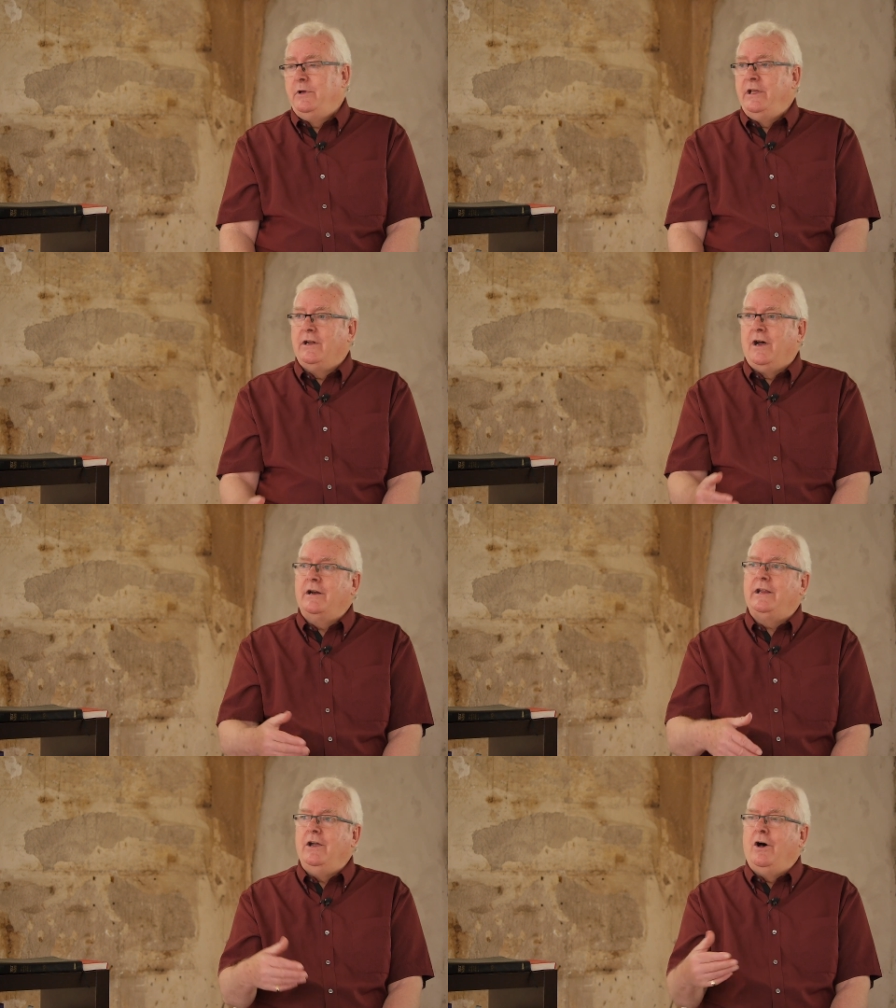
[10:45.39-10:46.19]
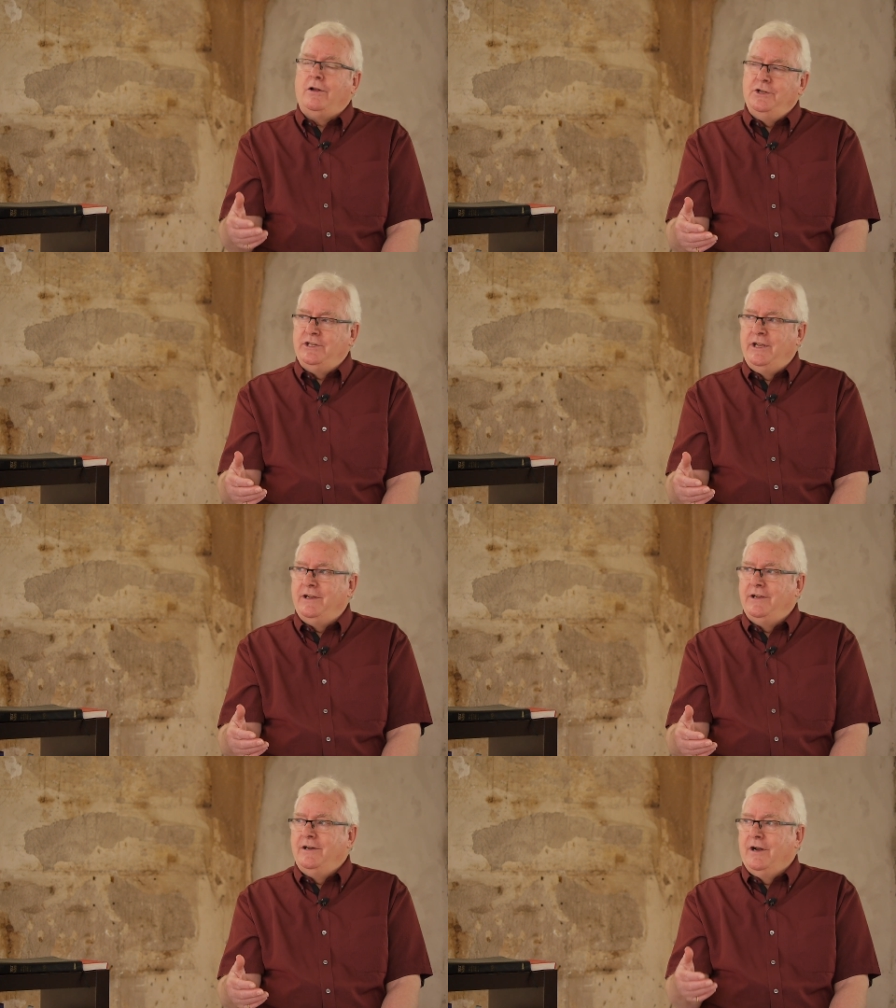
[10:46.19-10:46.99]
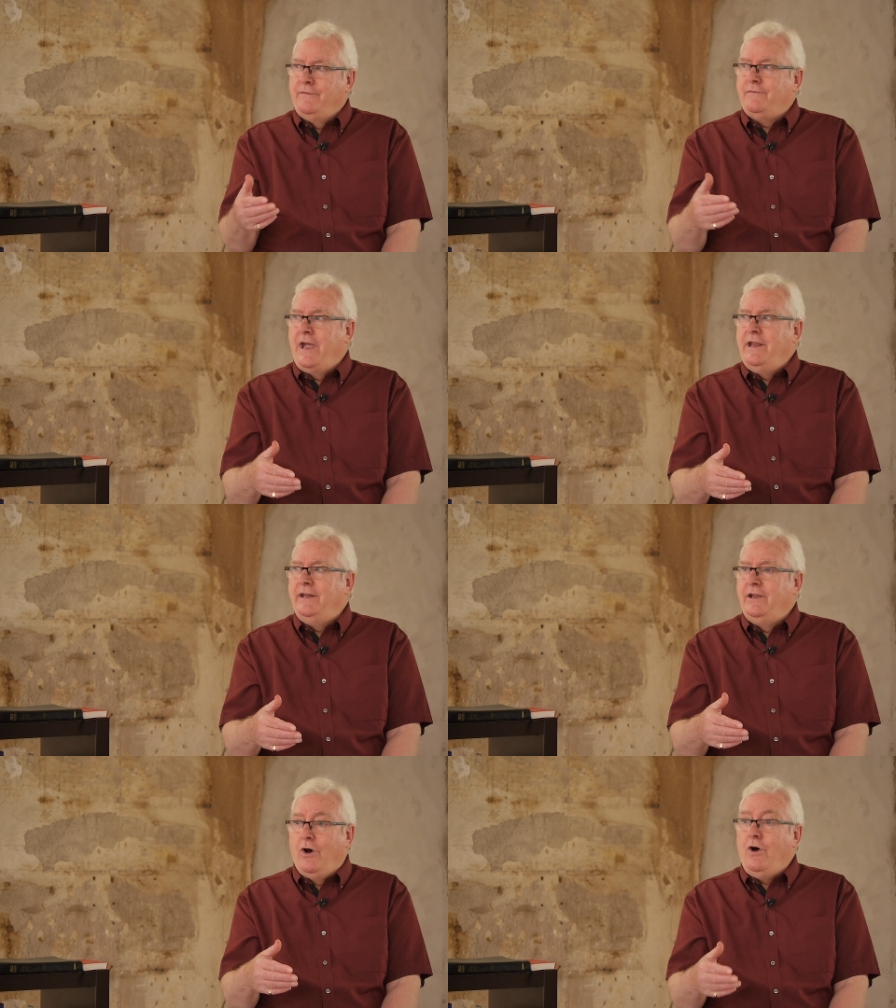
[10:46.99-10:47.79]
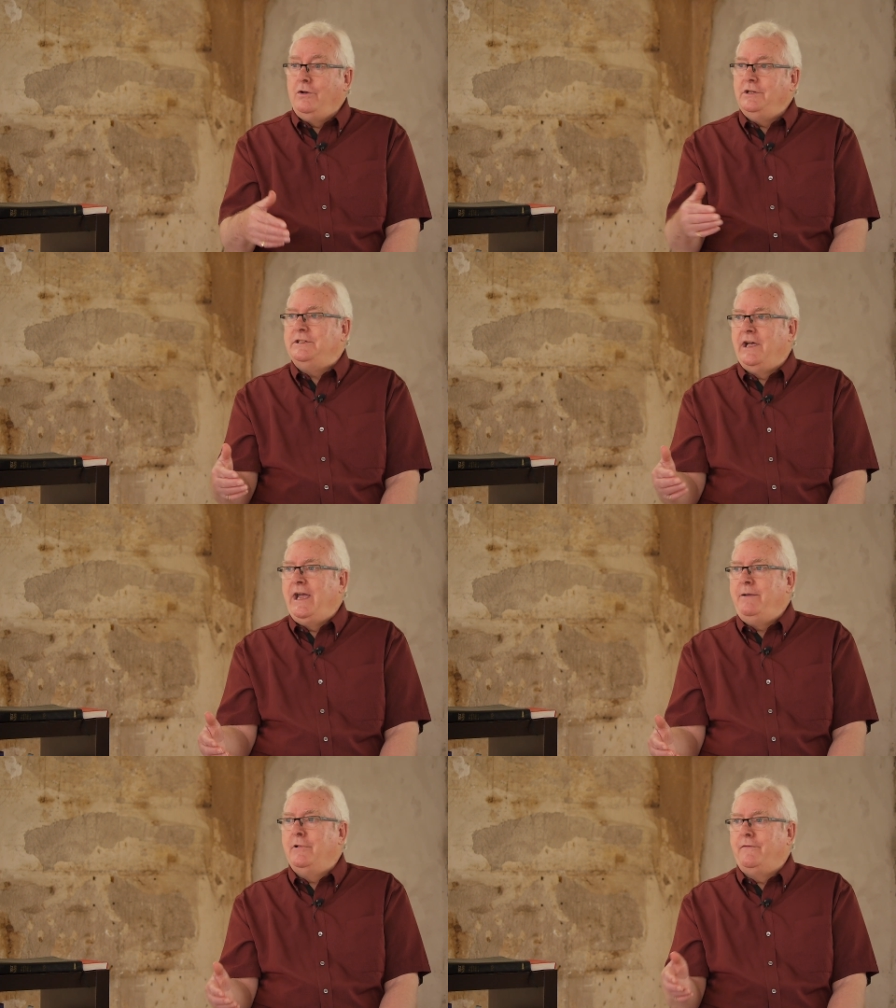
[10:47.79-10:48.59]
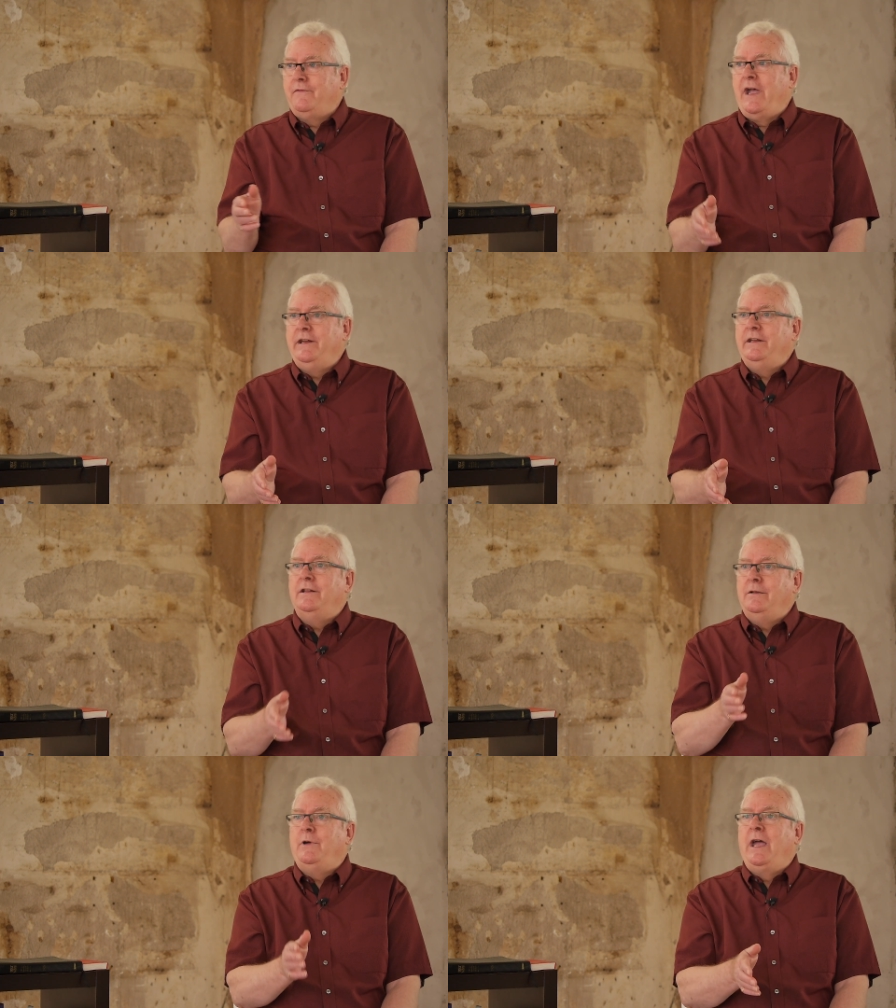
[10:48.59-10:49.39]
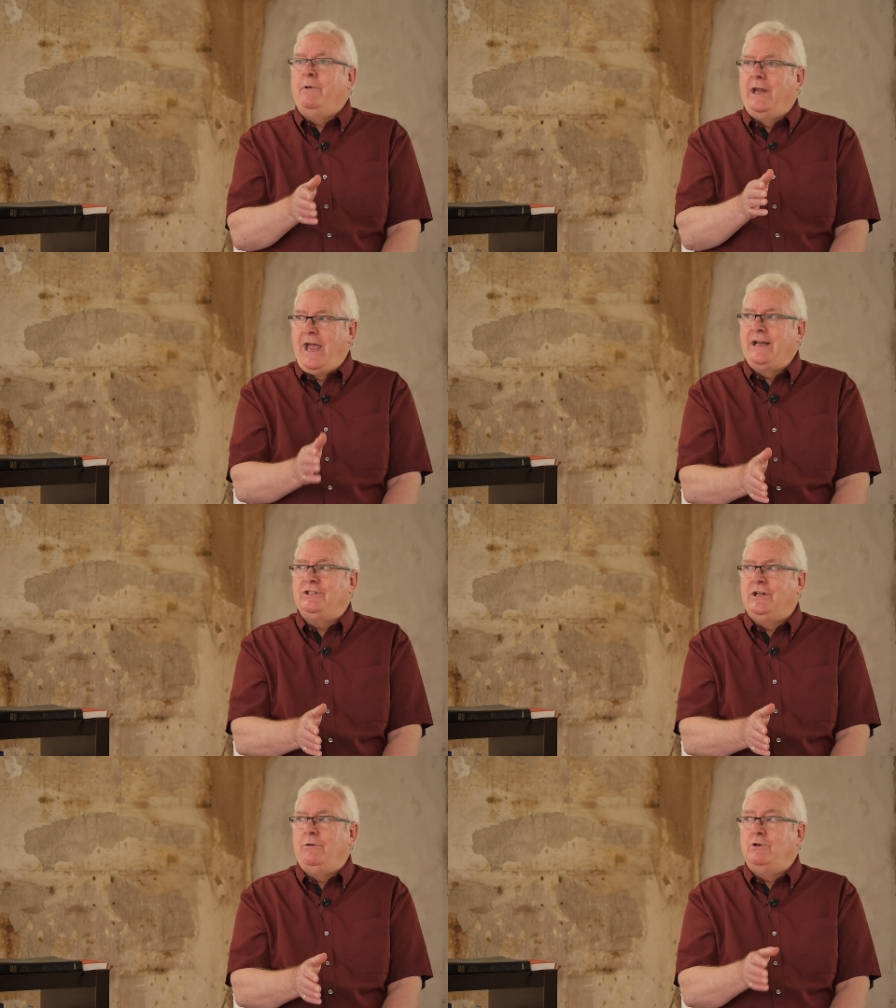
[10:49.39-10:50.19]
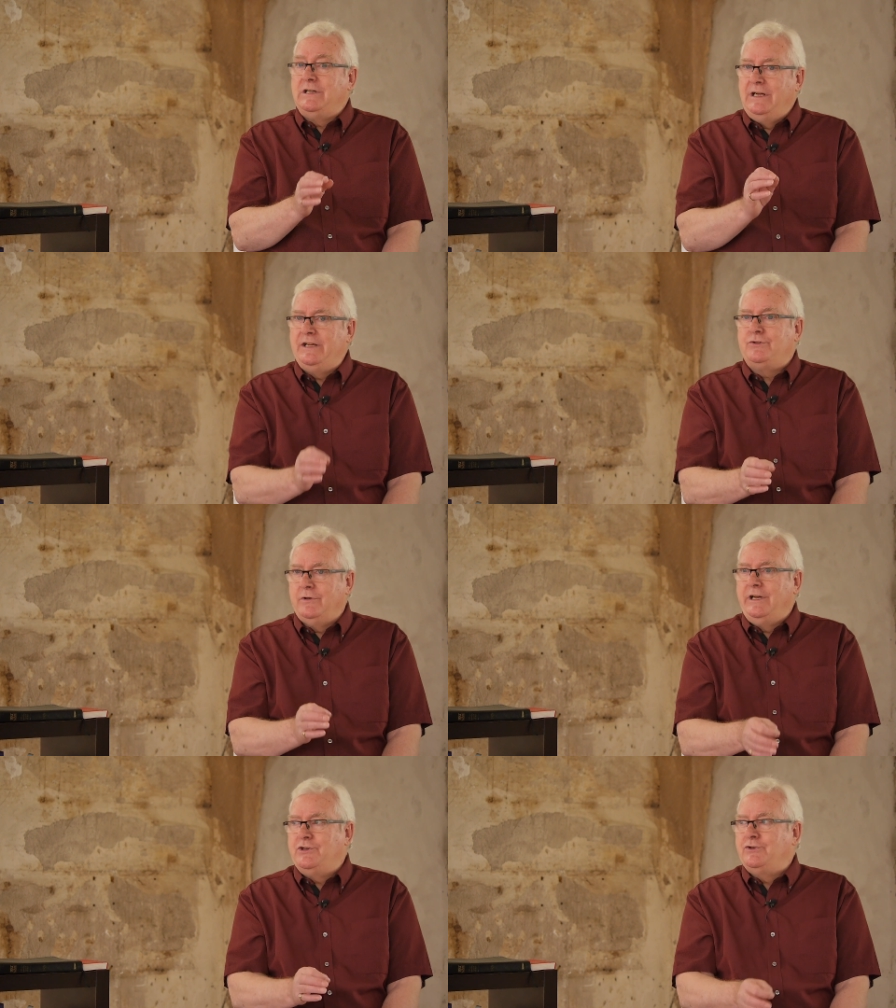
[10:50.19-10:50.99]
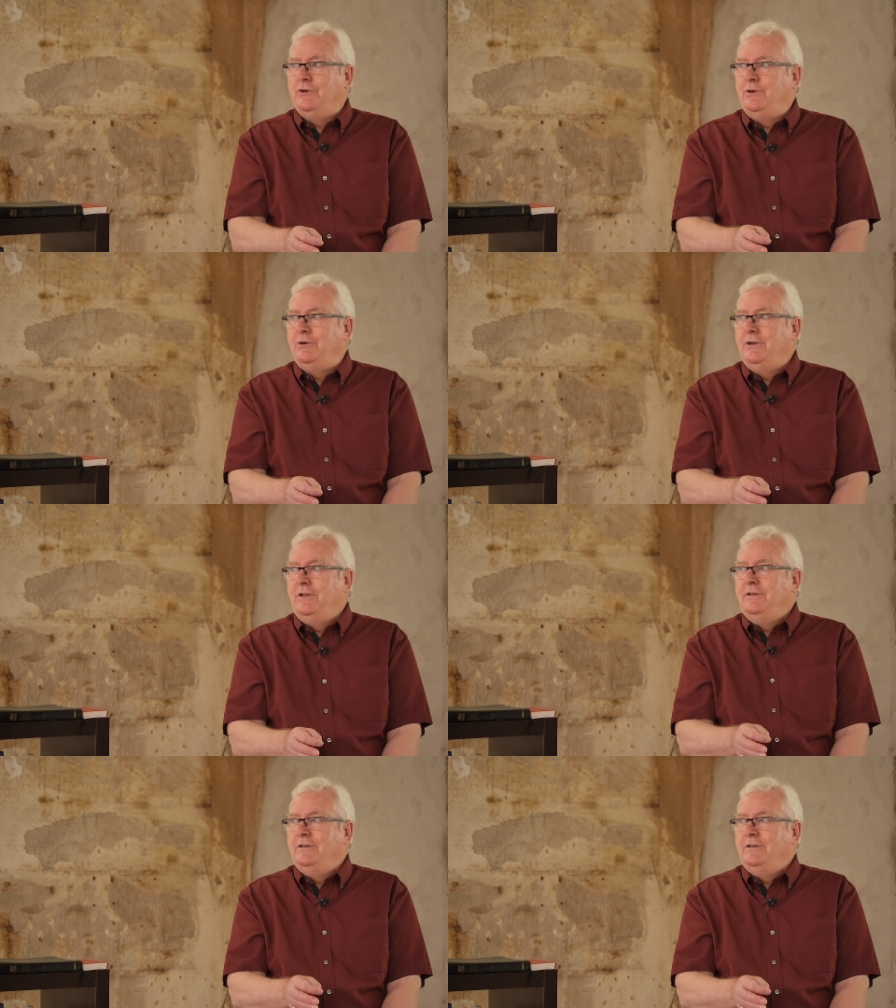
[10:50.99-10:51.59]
But then archaeology are finding, all the time, they're finding that the Bible actually was literally true,